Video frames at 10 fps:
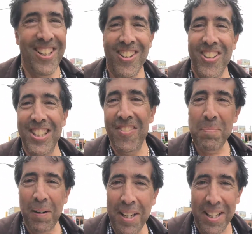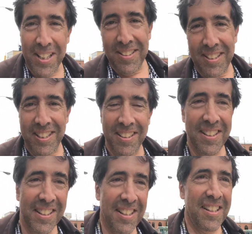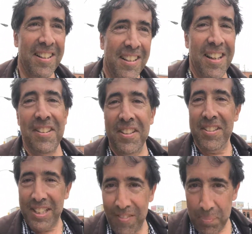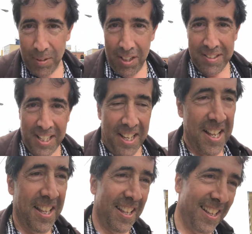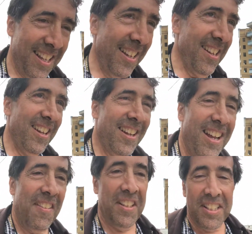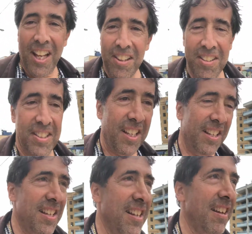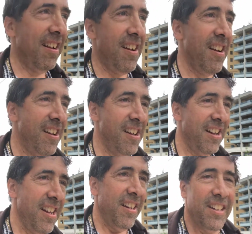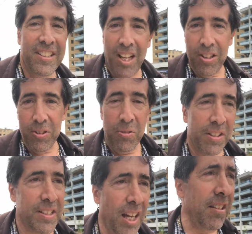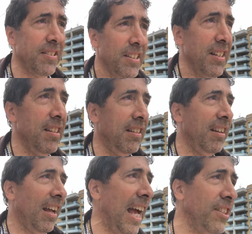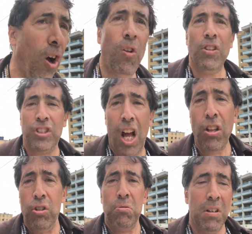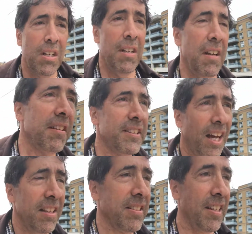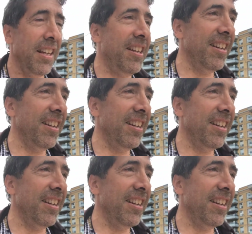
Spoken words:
there's everybody else, and then there's David Bronstein. And then the teller said, tell who? The teller said, I told her, tell who? The teller said,